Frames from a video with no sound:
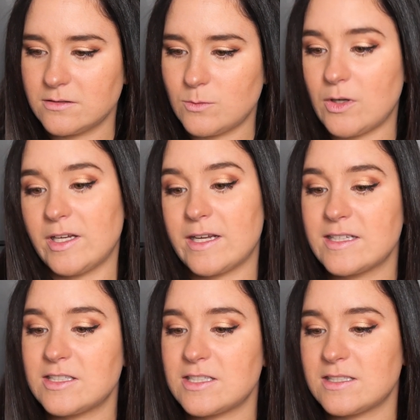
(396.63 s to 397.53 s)
Well, I
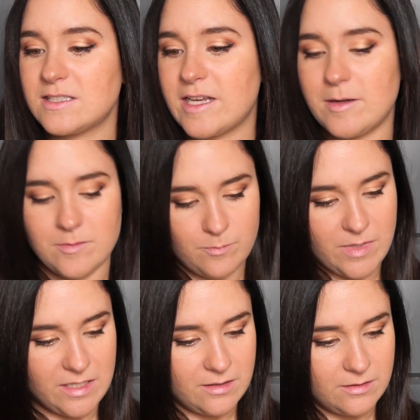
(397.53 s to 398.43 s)
guess it doesn't say
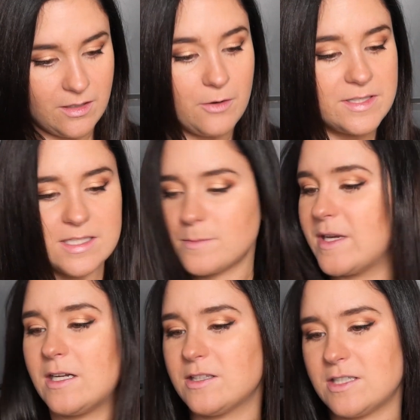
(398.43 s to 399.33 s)
mint. No, it says
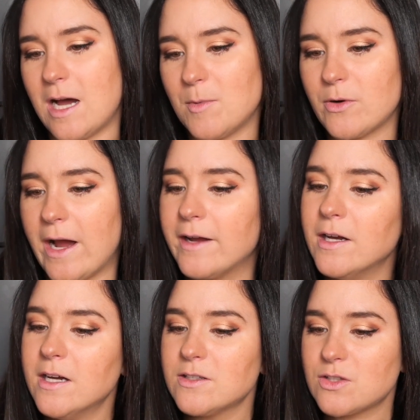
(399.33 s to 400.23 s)
mint on the top. Okay.
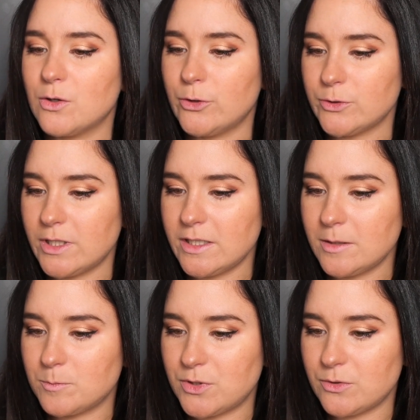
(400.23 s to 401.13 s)
So
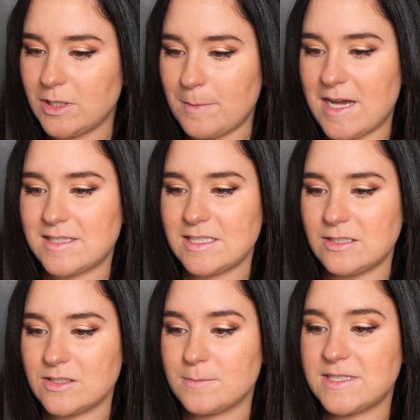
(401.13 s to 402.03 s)
Huda Beauty
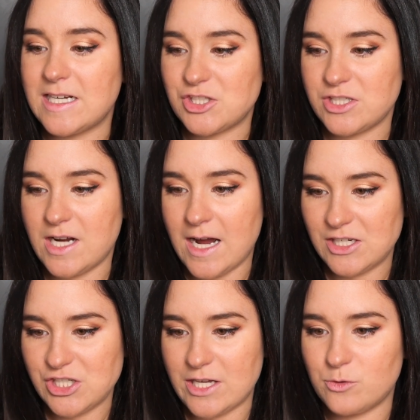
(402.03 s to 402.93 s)
Pastels Obsession
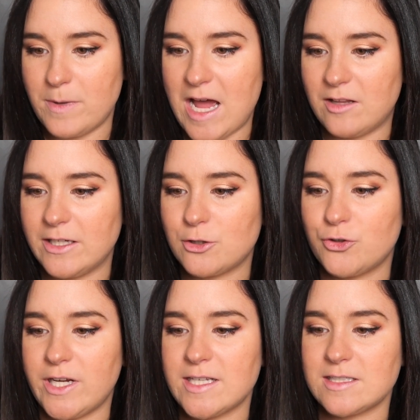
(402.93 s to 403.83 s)
Eyeshadow Palette
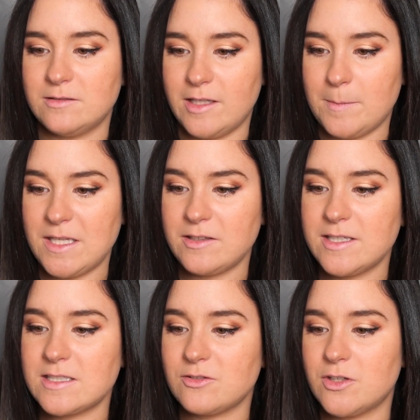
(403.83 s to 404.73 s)
creates
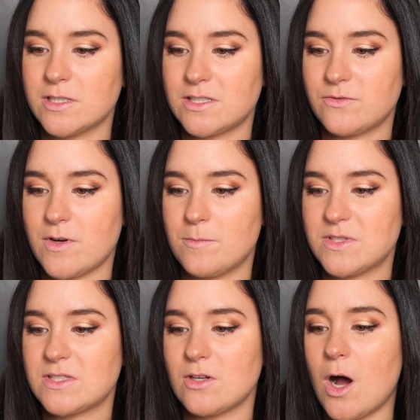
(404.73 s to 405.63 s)
limitless looks from
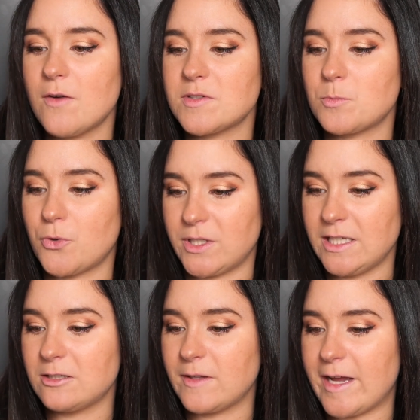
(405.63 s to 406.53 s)
soft,
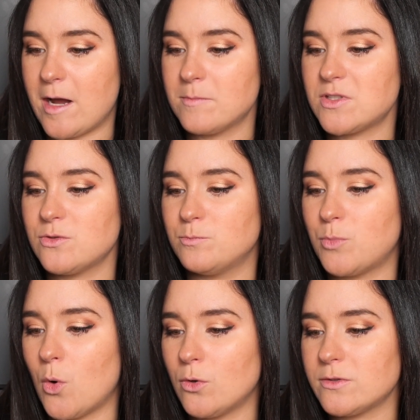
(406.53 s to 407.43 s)
pretty glam to
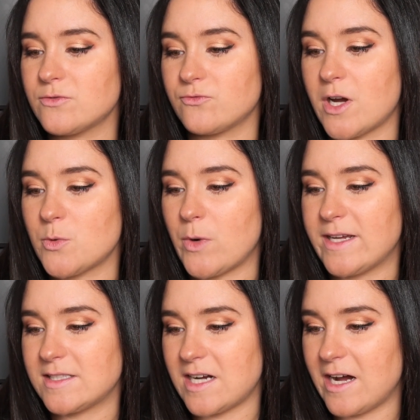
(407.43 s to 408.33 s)
bold
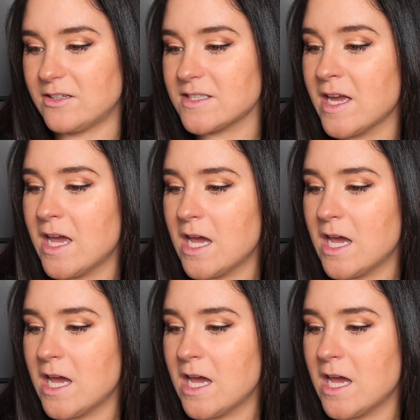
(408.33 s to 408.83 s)
runway styles